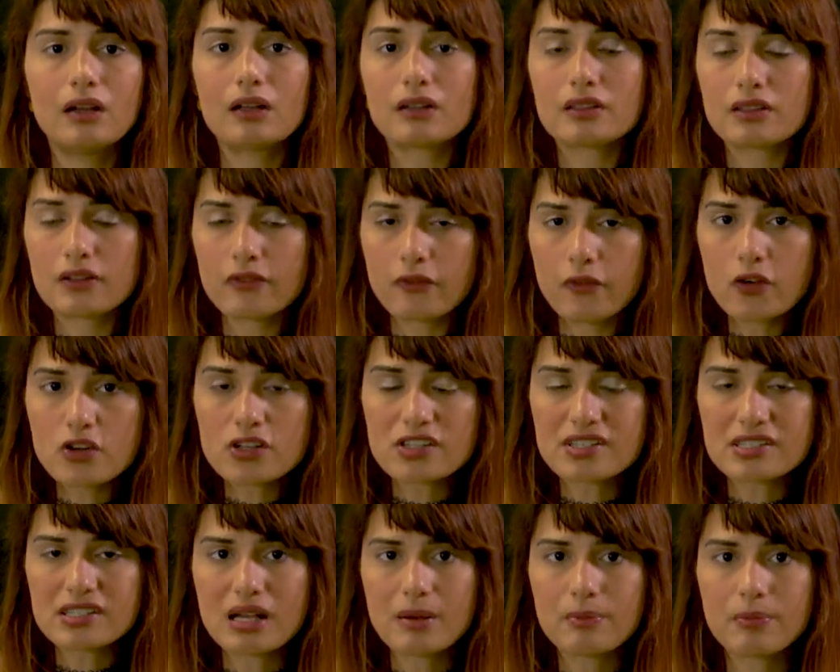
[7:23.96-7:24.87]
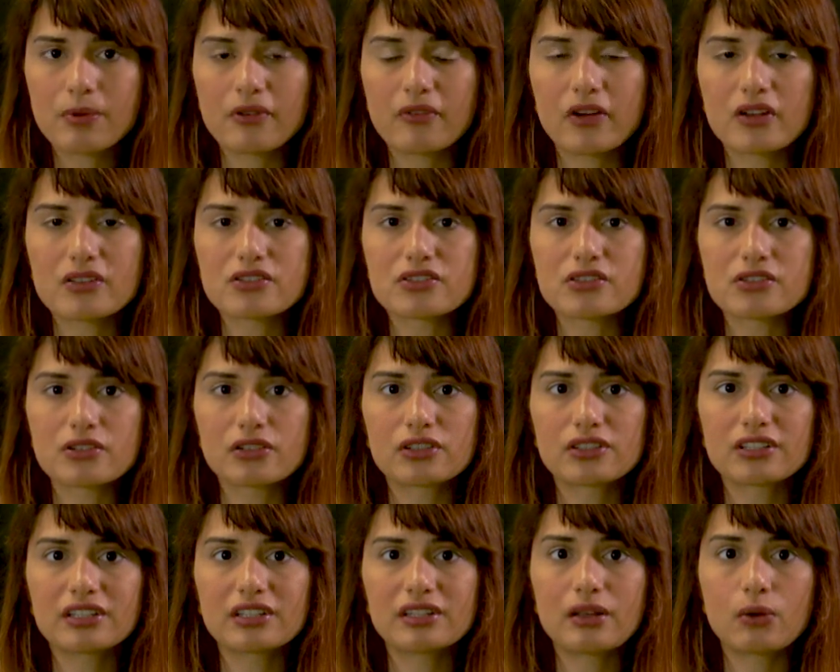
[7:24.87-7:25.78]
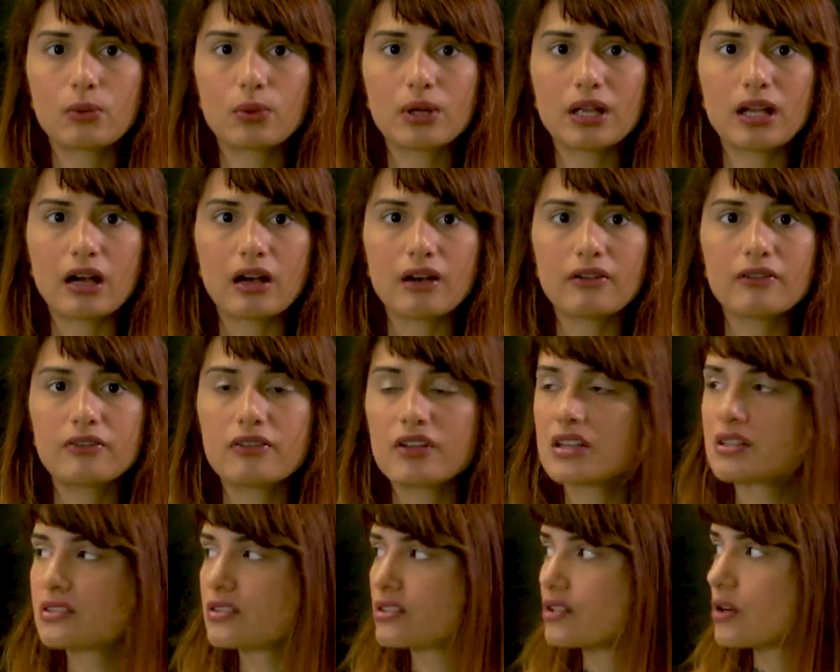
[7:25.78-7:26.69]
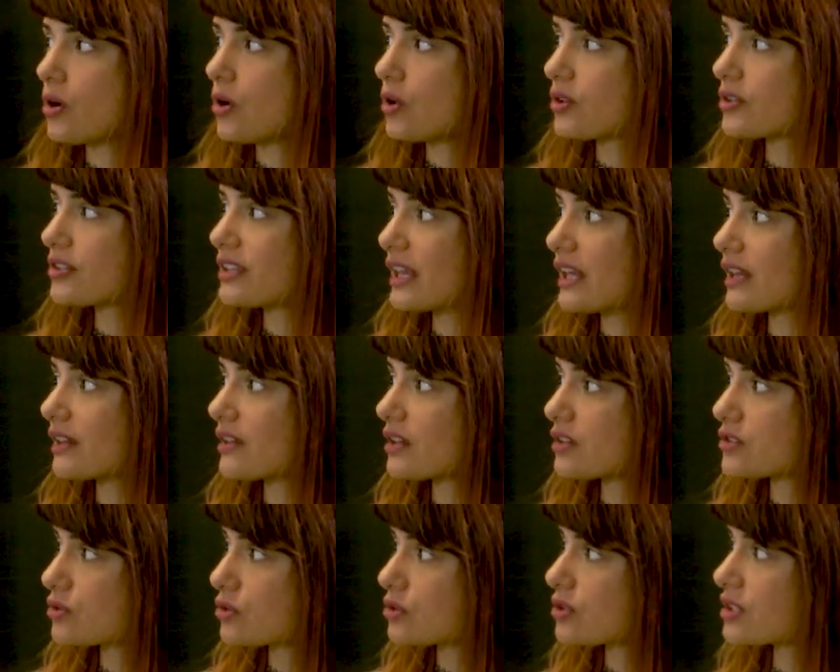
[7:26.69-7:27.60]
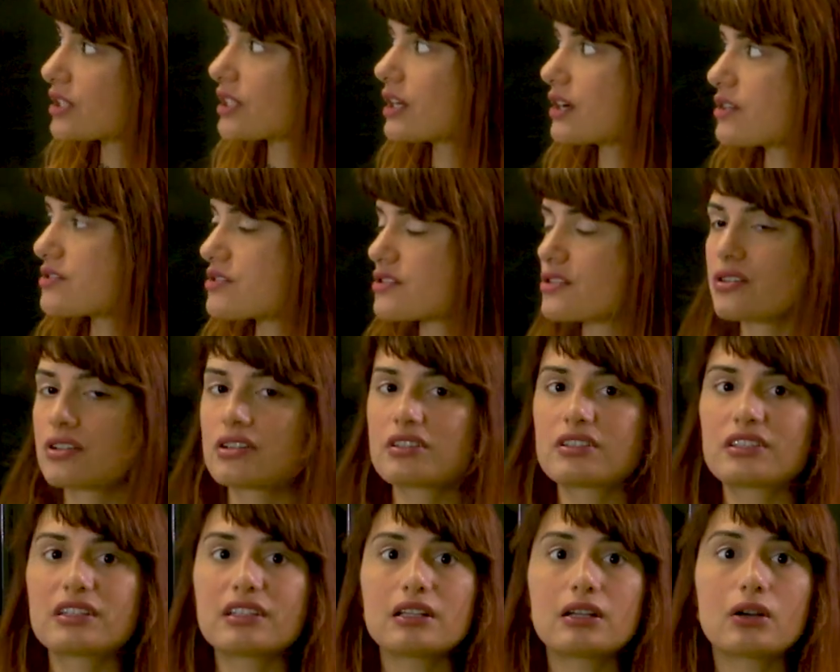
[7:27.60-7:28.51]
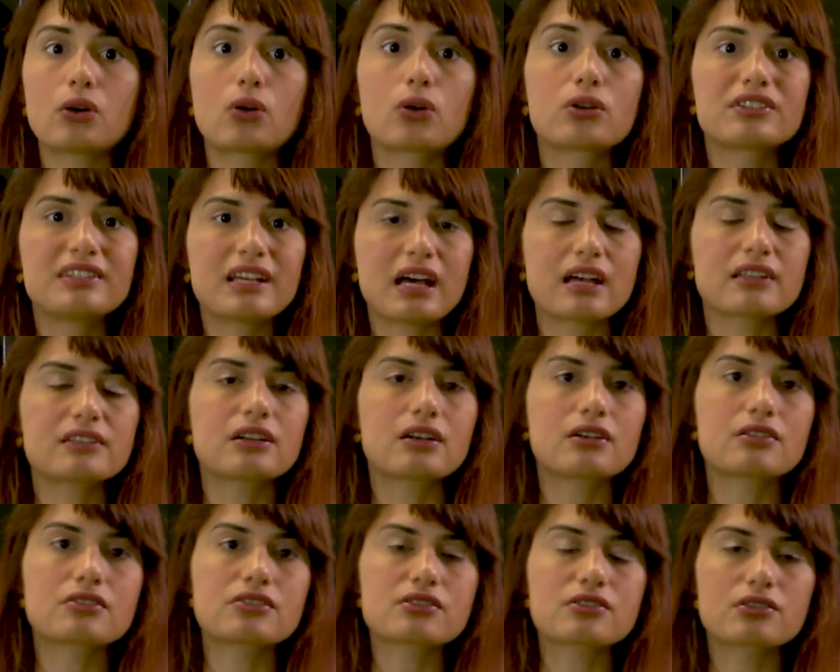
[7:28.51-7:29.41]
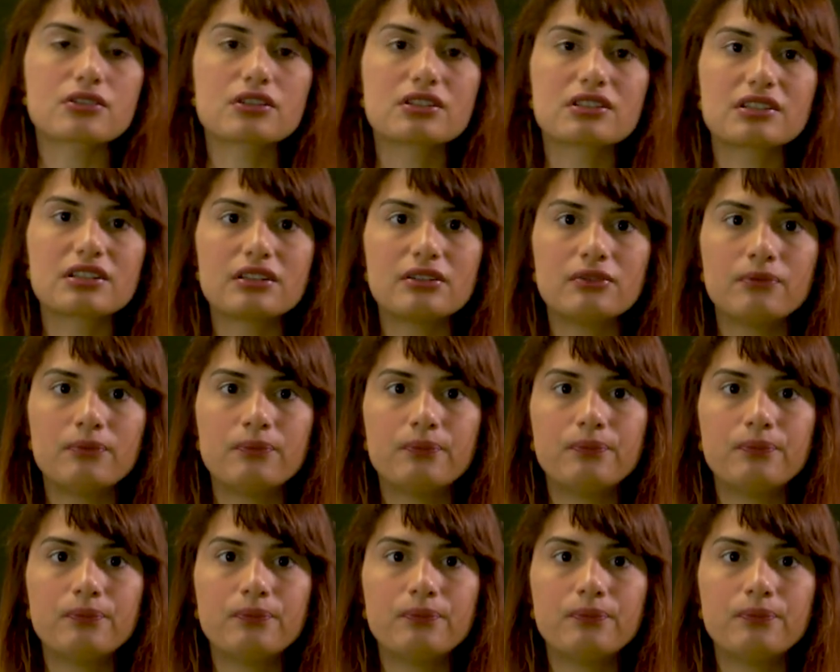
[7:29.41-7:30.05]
The first type of uncertainty that we have is called Eleatoric Uncertainty or data uncertainty.